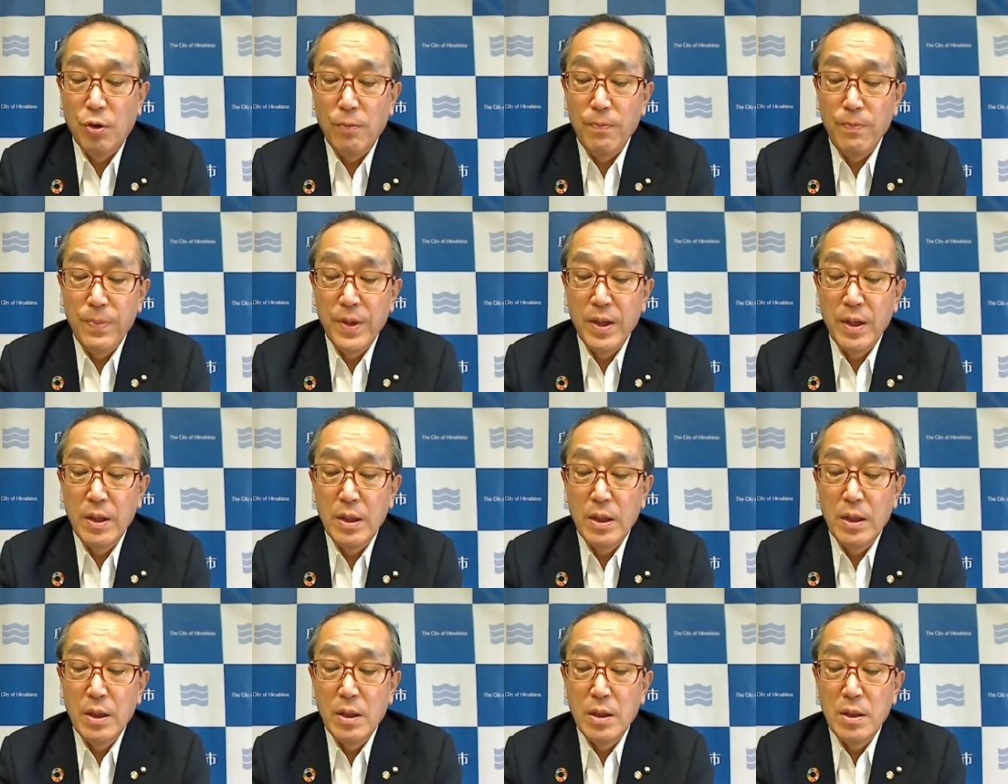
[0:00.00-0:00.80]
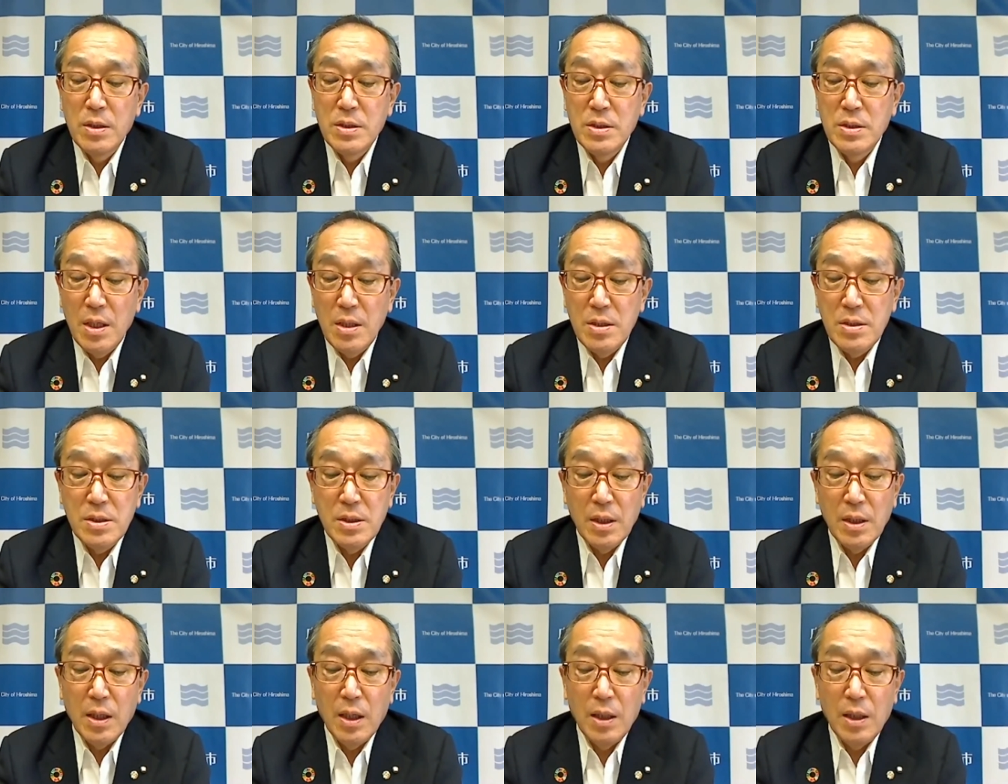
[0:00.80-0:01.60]
one of the central
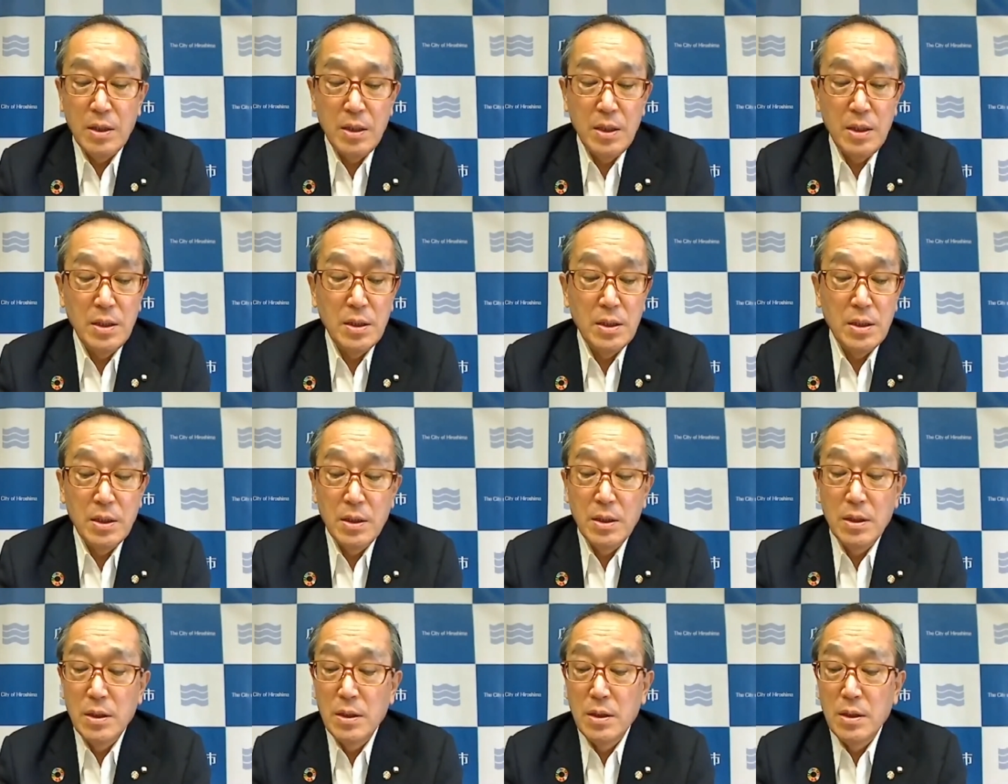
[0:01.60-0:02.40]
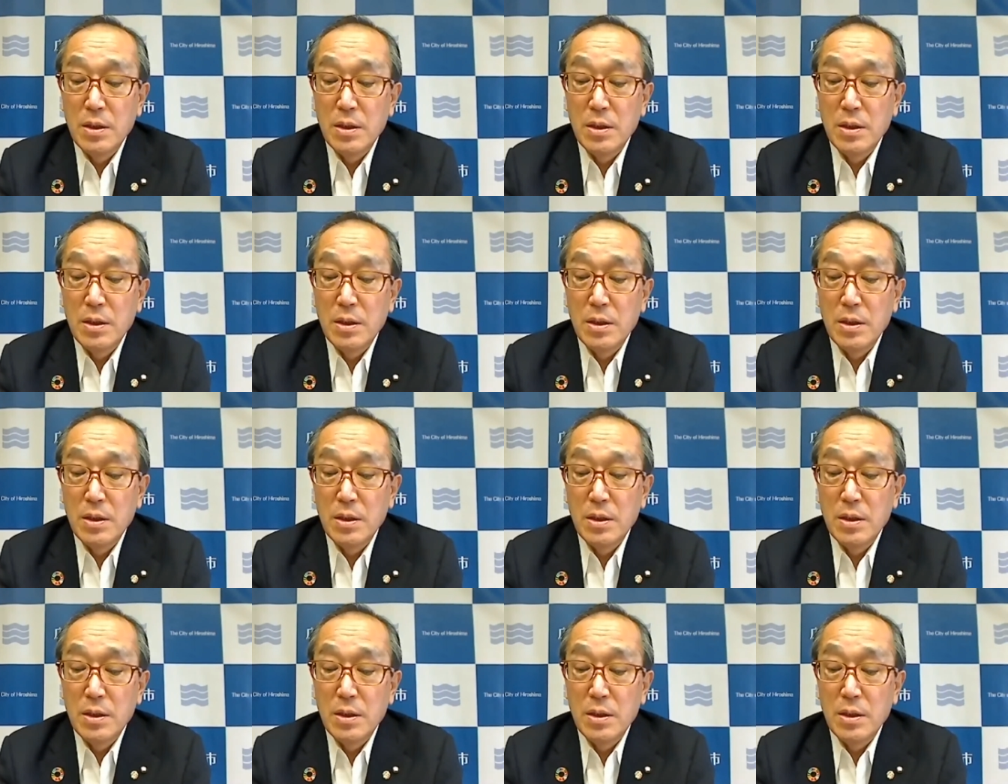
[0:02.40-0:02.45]
events of the Peace Festival,